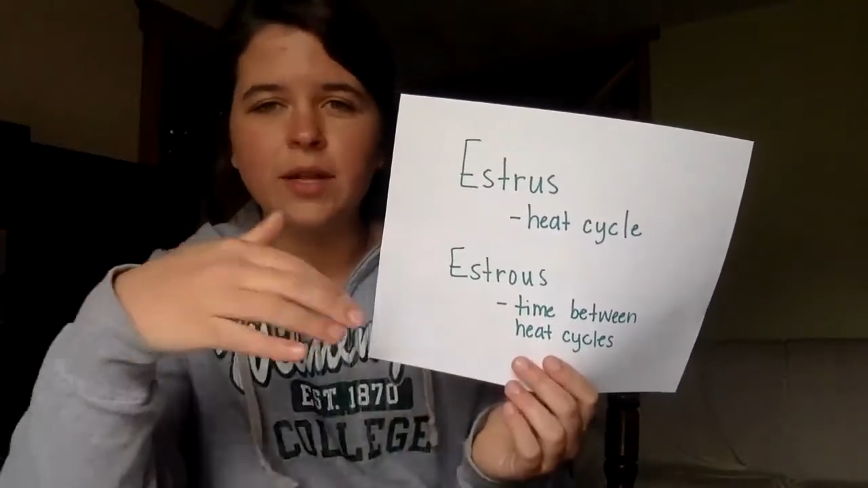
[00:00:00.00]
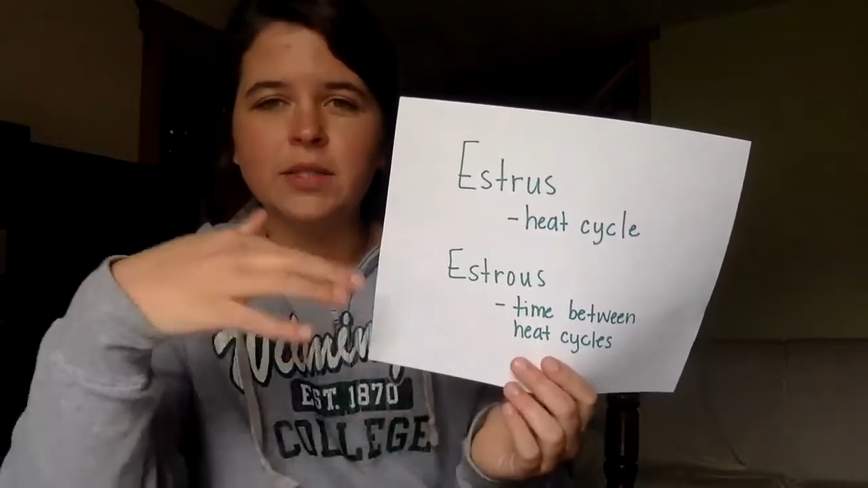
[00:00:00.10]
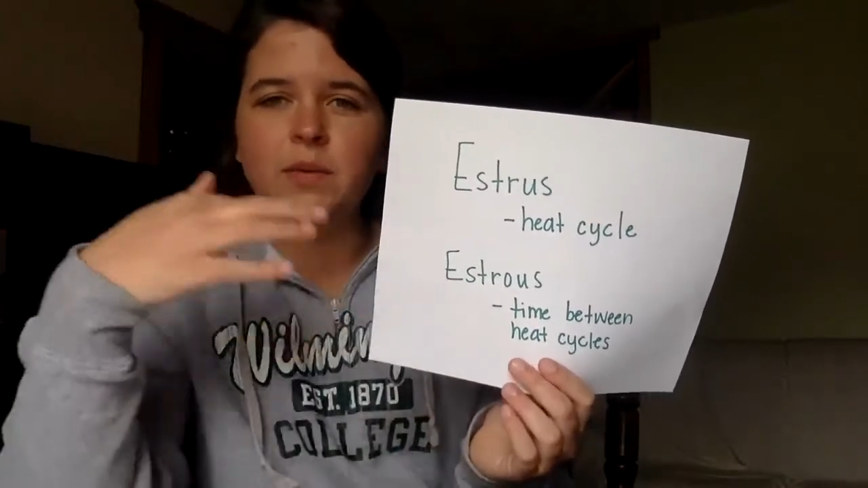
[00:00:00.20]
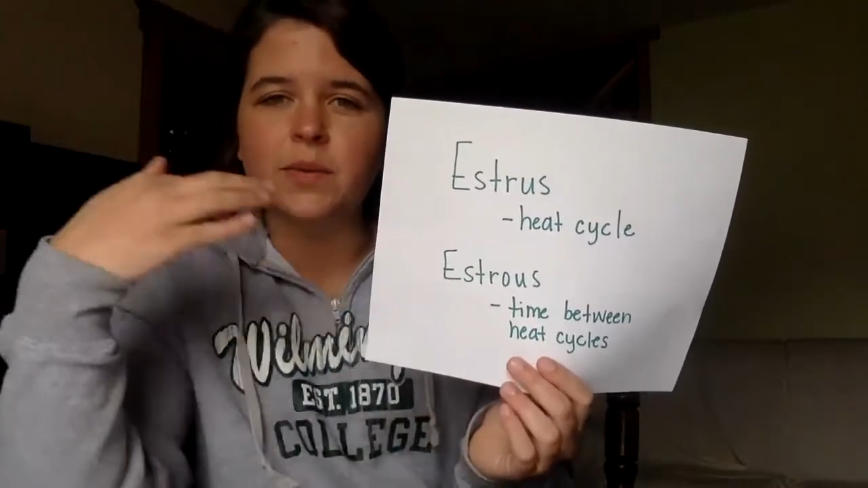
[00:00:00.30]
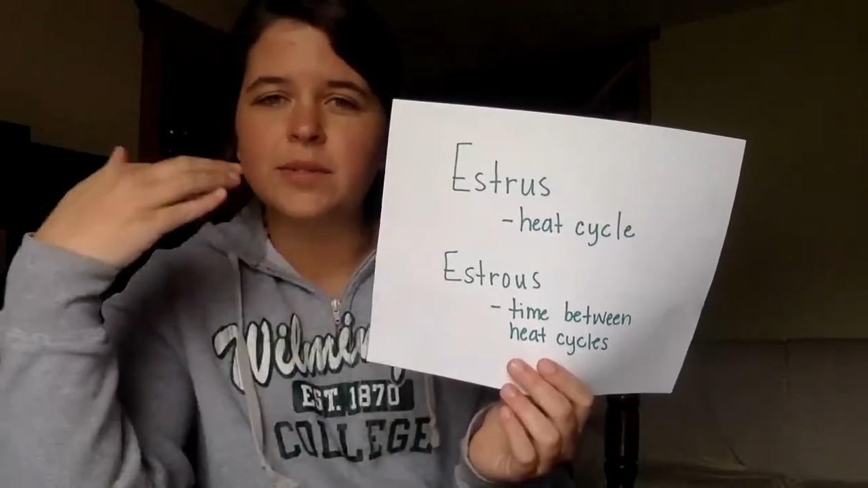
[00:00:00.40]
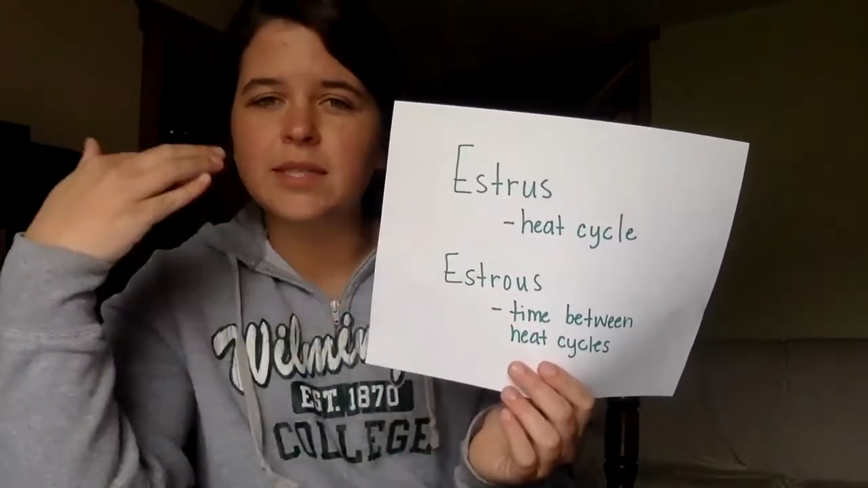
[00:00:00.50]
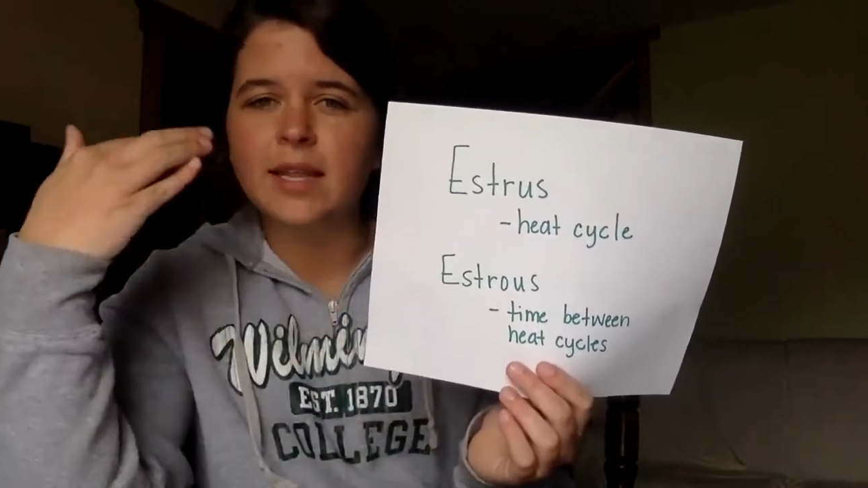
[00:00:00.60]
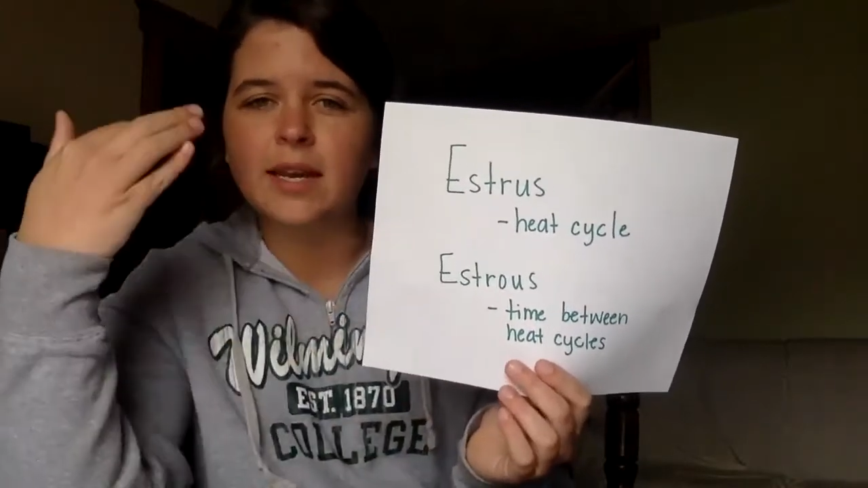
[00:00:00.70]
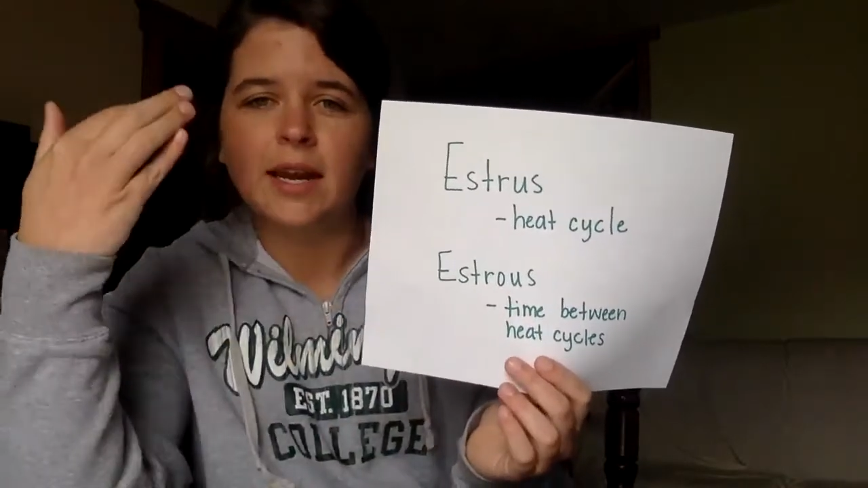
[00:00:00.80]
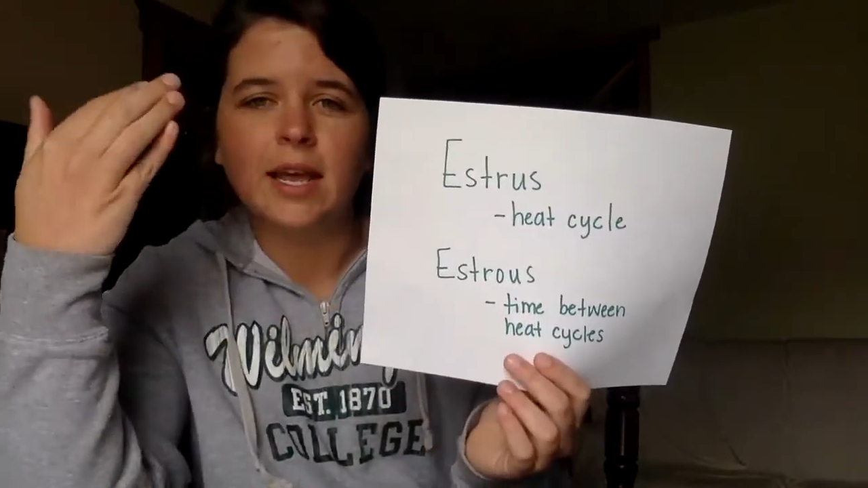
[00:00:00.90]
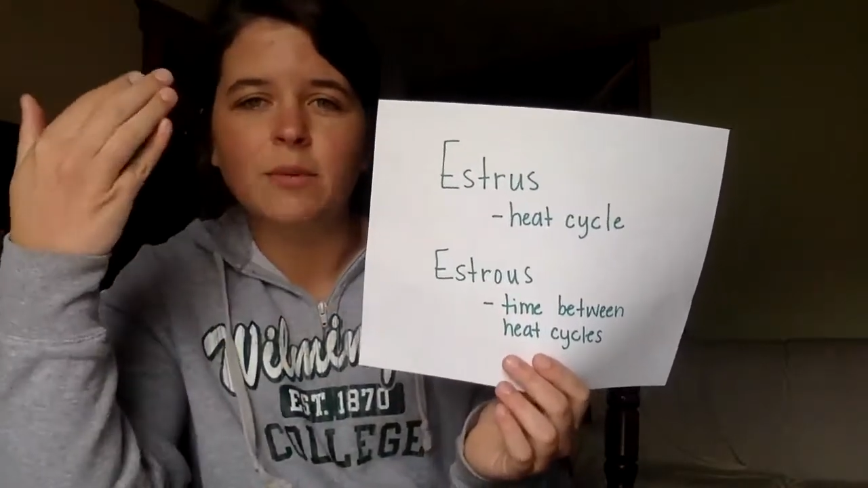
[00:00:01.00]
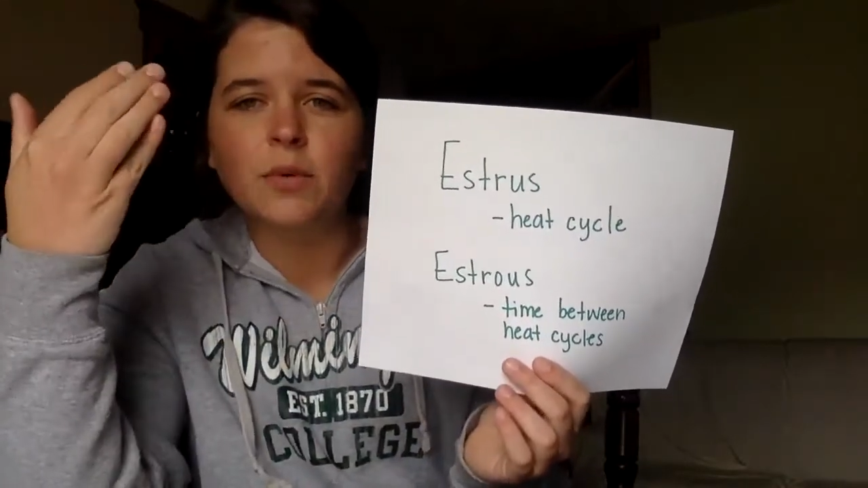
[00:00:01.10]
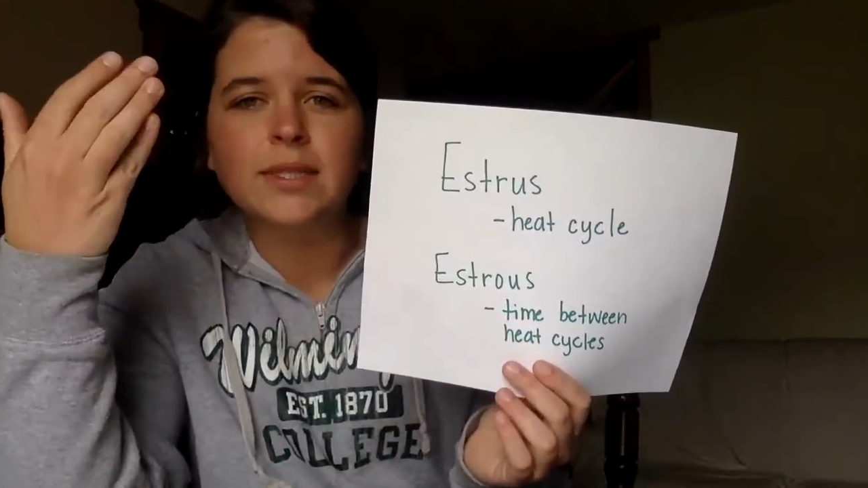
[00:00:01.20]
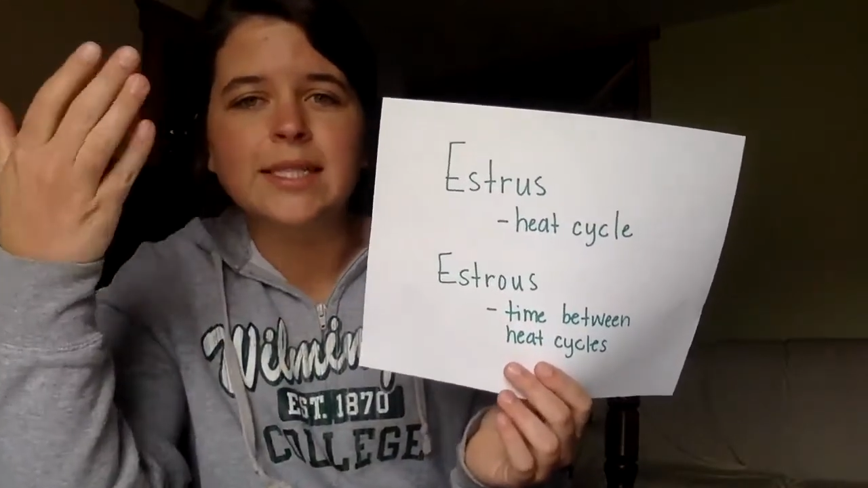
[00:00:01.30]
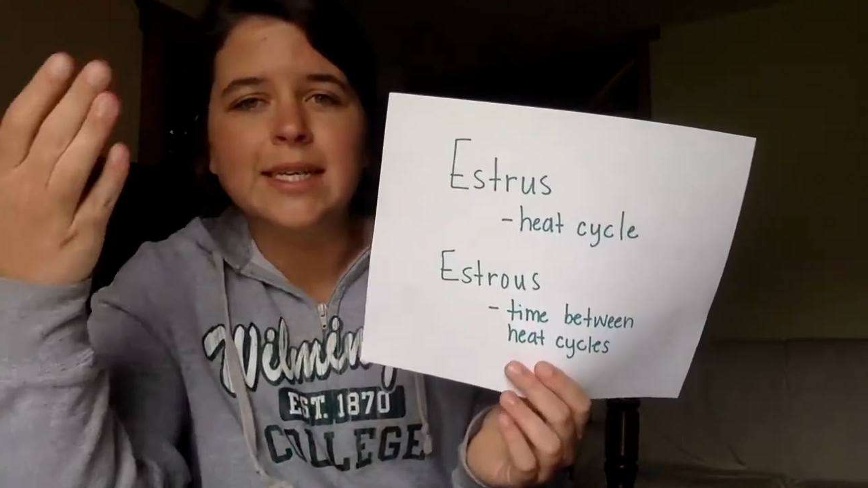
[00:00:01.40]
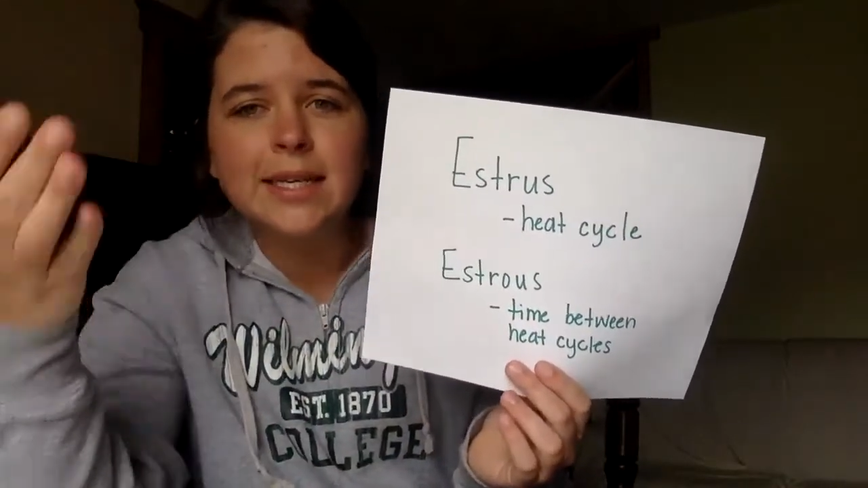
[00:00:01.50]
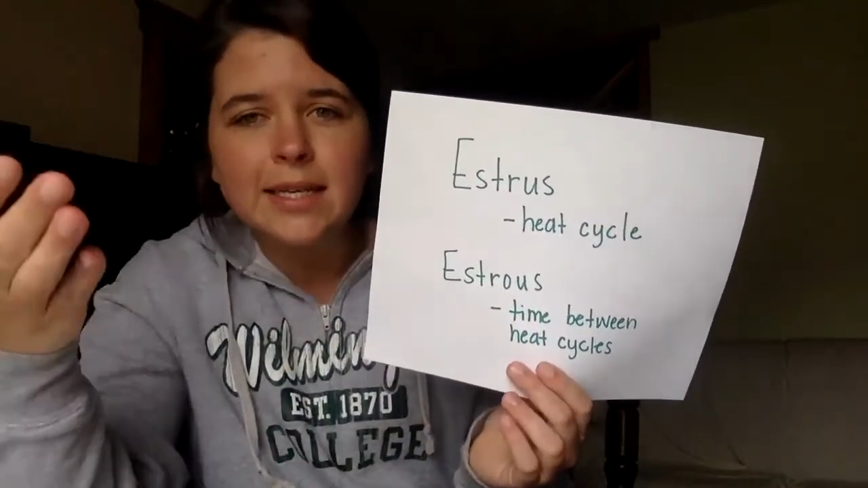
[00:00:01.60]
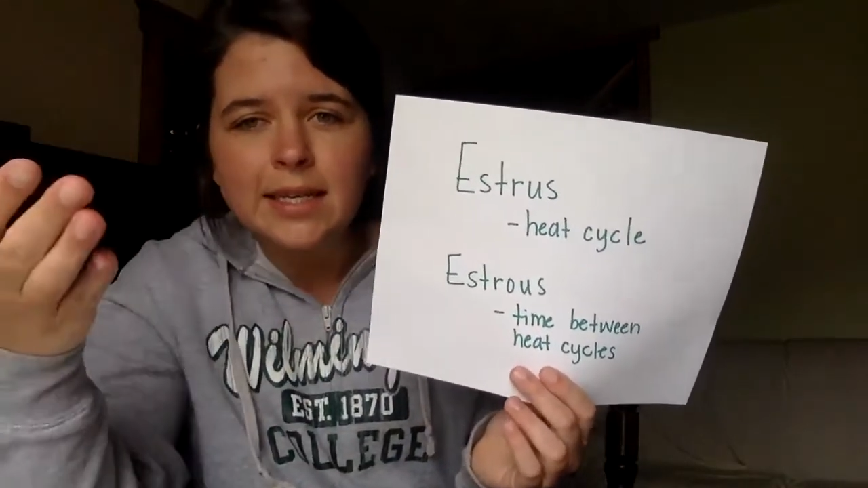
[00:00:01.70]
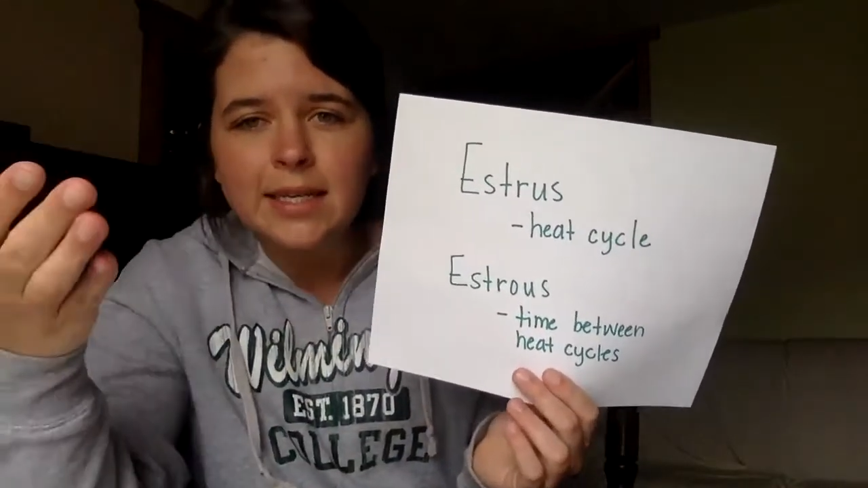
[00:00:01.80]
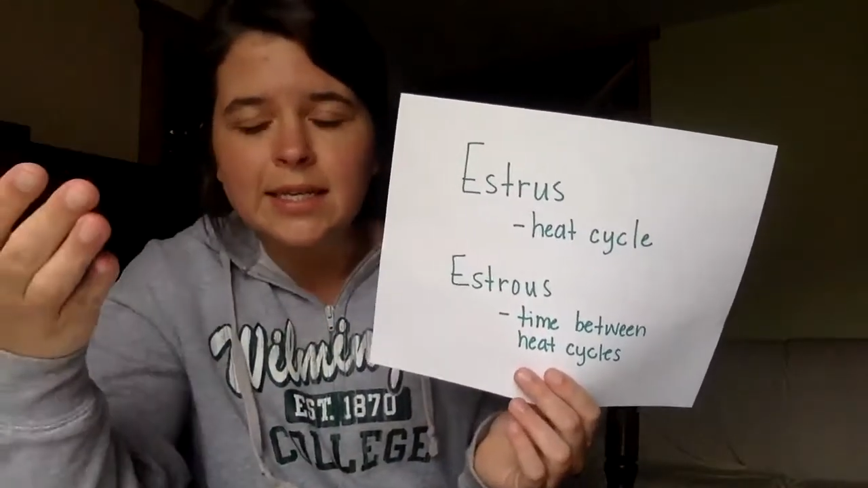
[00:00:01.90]
That's when we would say that an animal is in
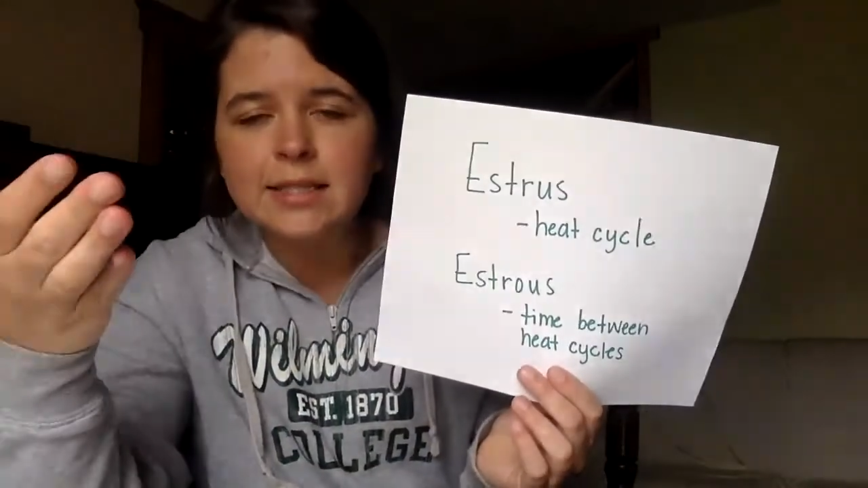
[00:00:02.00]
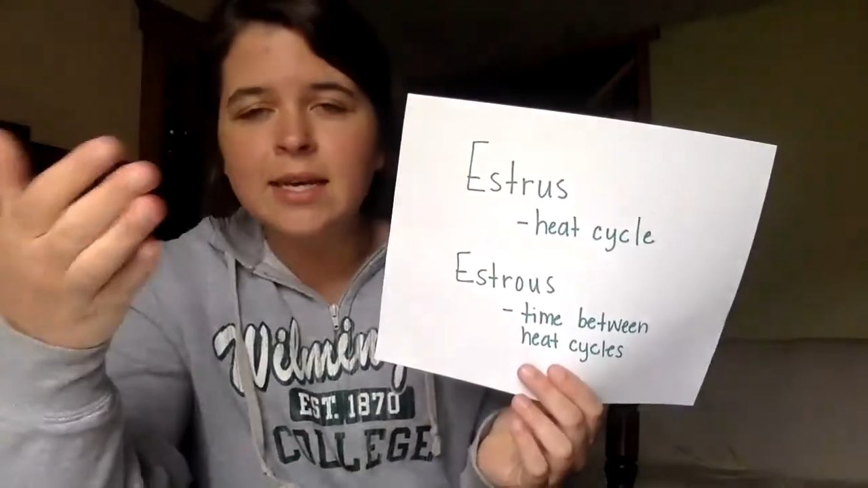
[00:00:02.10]
heat.